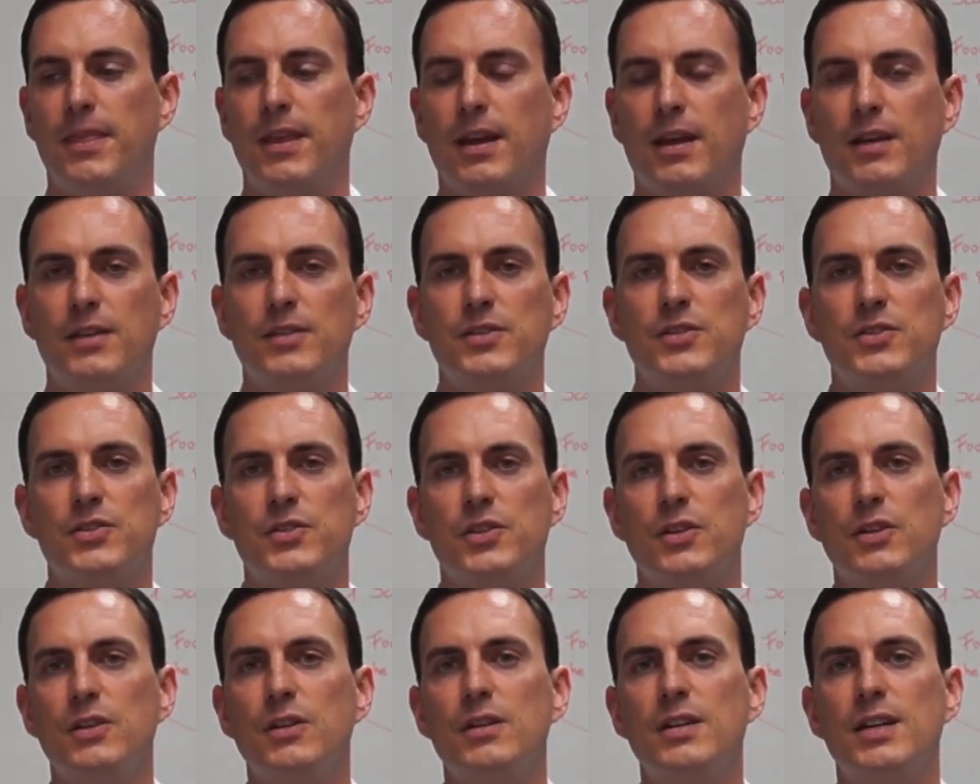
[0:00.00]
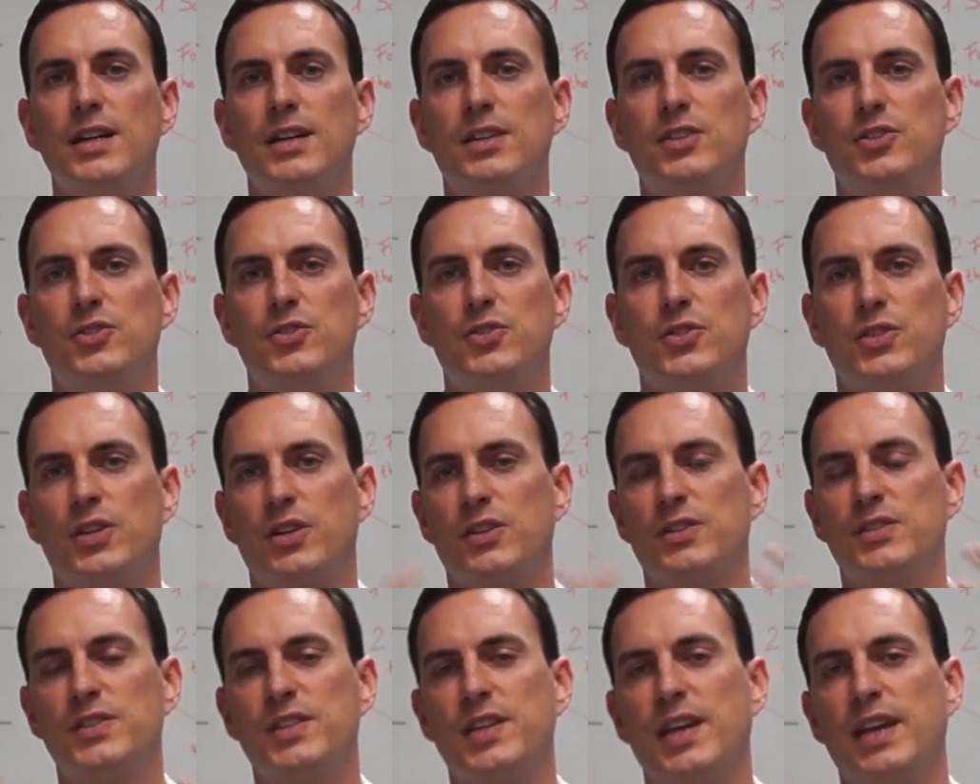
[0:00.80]
The concern as you
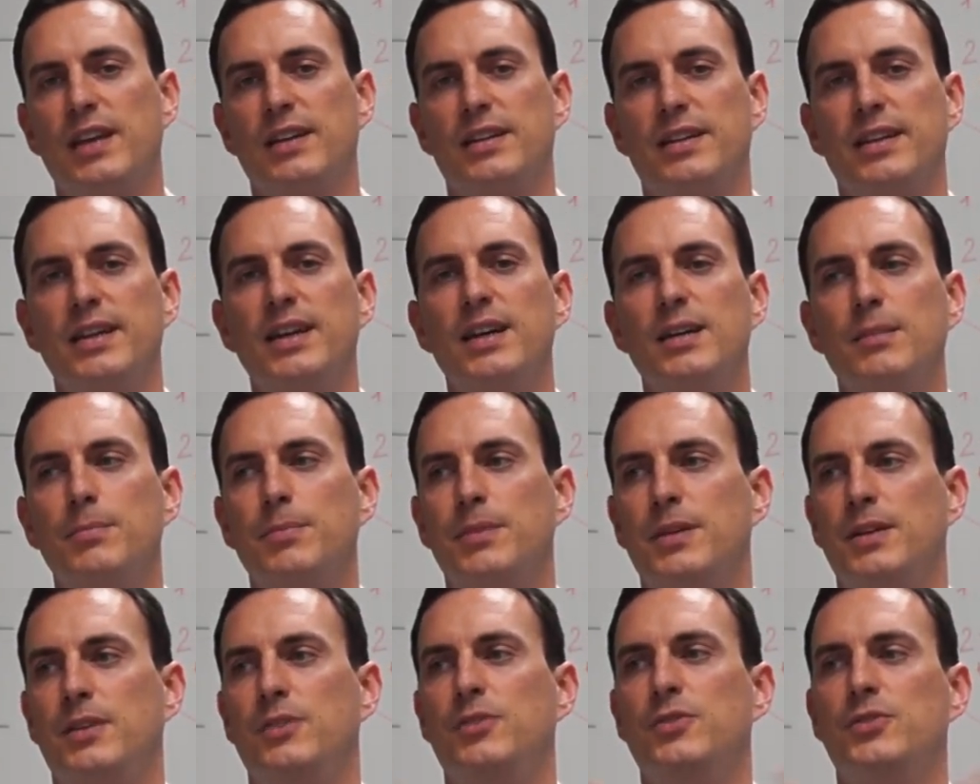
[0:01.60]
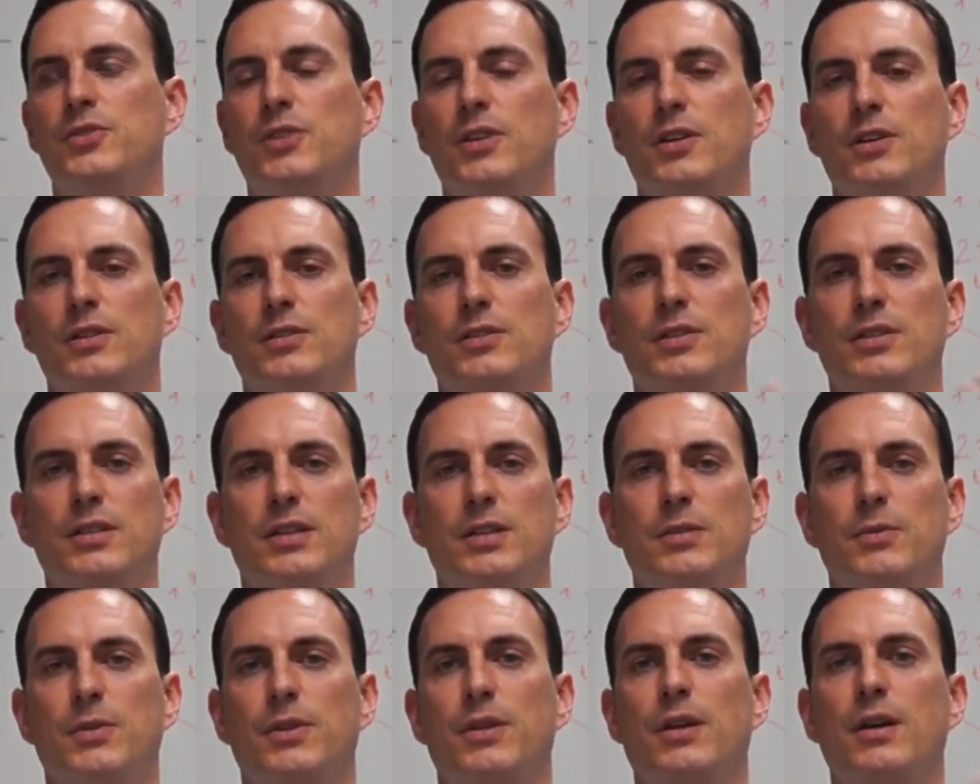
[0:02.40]
start scaling up and you start
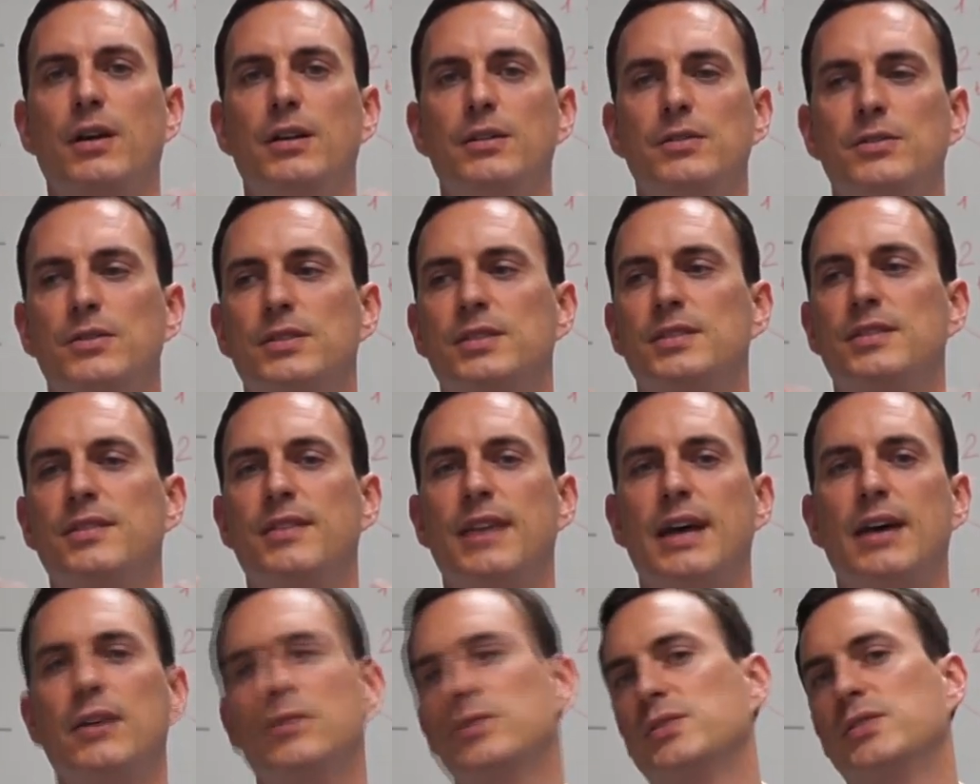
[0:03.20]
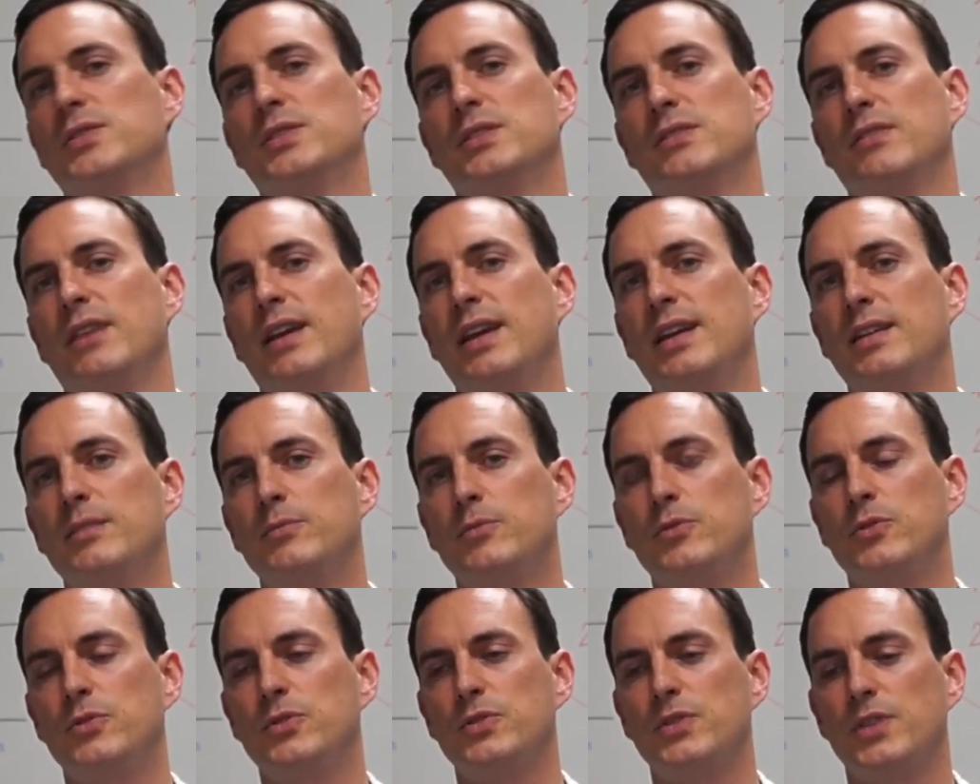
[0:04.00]
dealing with hundreds, thousands of
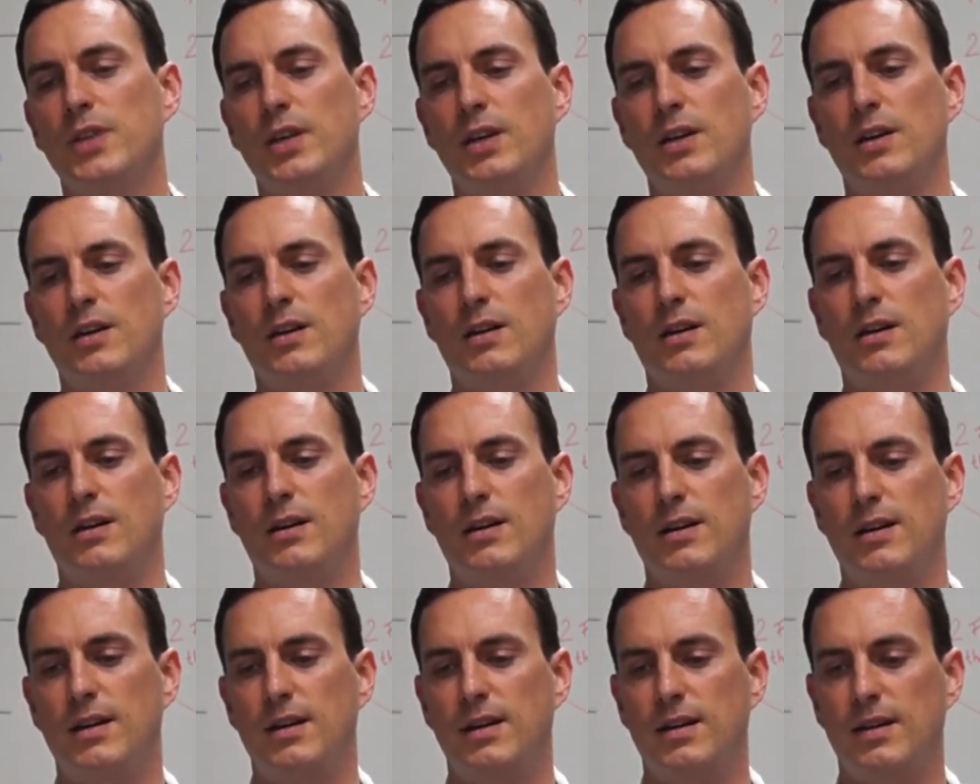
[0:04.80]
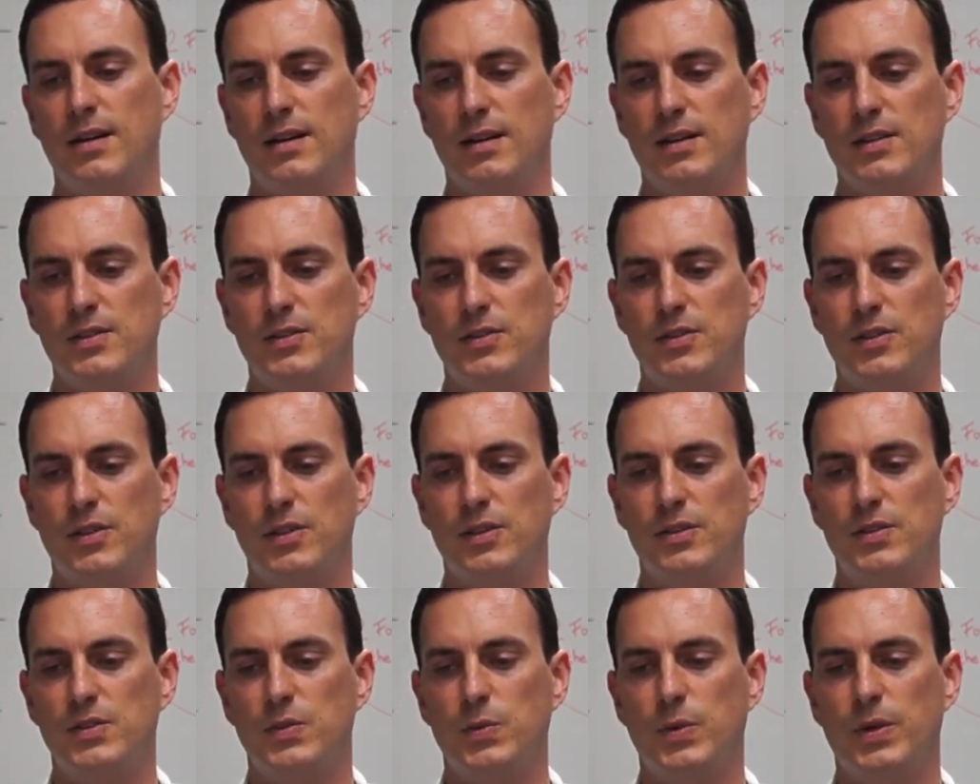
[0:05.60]
animals are
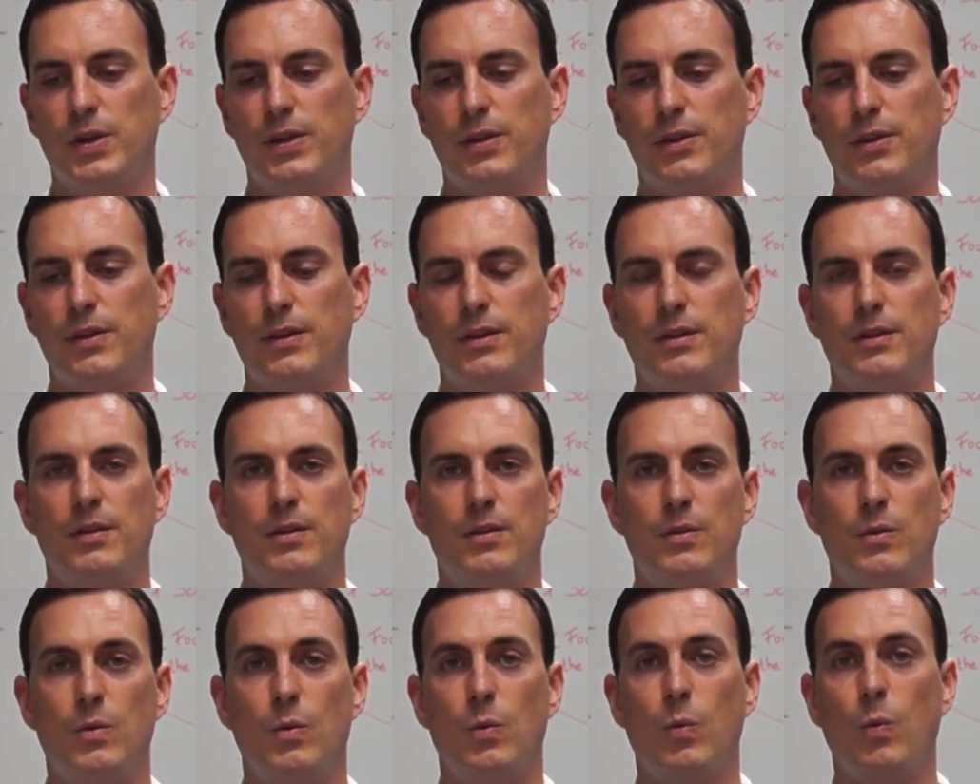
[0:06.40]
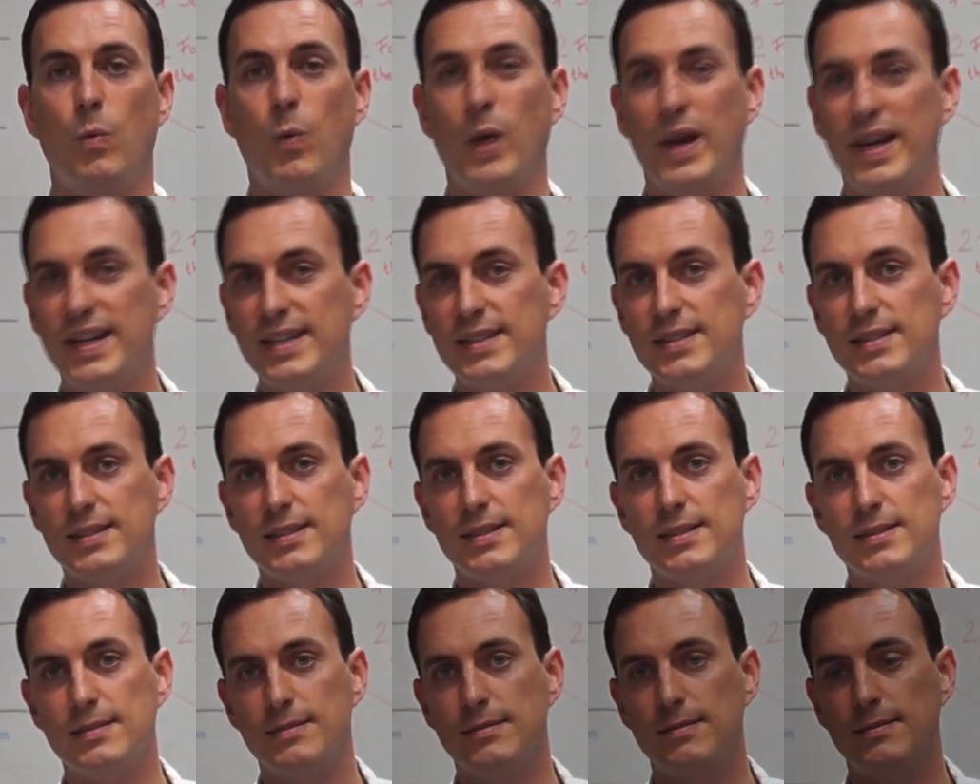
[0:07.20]
concerns with
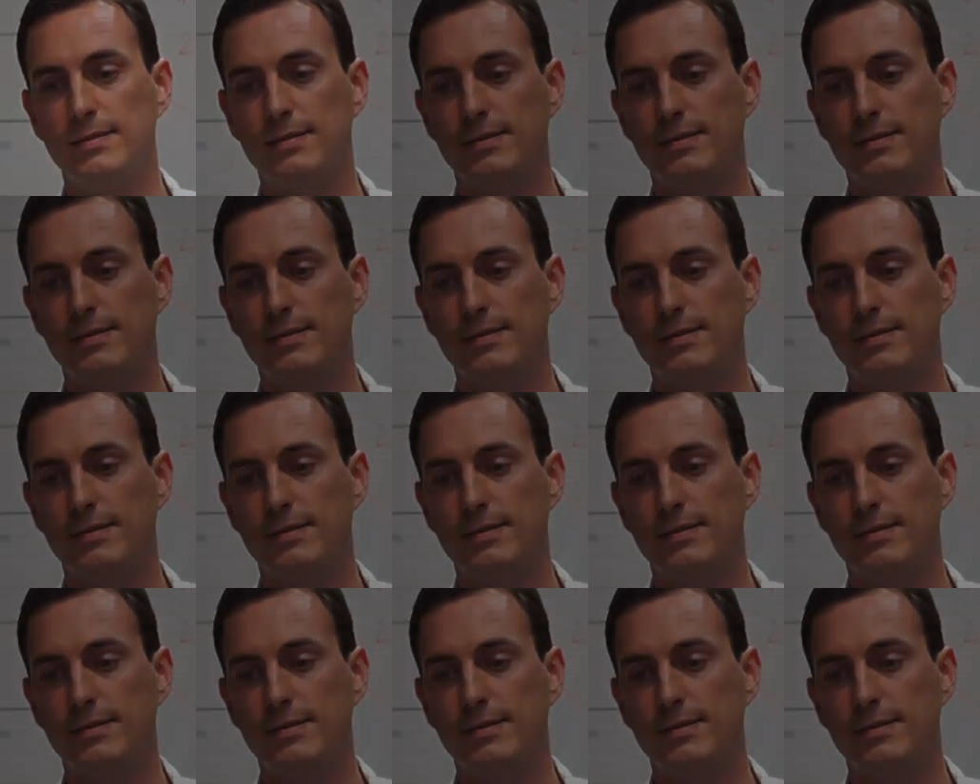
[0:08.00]
waste.